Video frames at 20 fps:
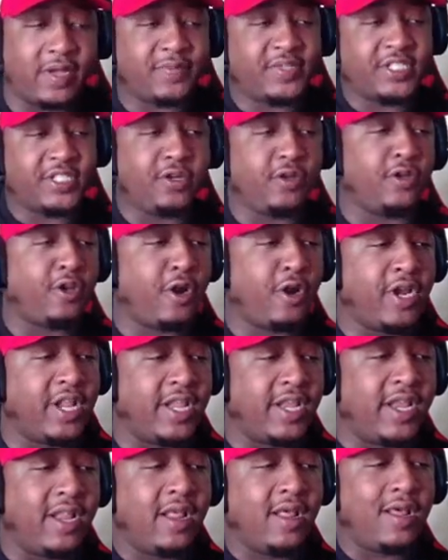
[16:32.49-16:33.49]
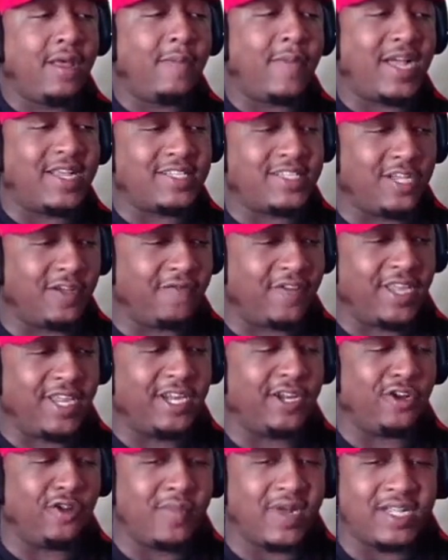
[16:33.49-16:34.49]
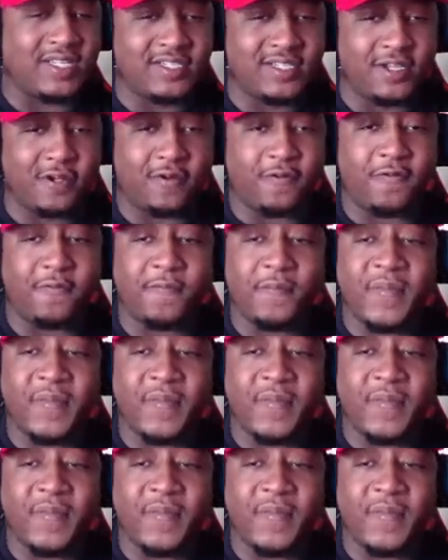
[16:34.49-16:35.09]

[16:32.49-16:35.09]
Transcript: I'm still learning myself and getting to know myself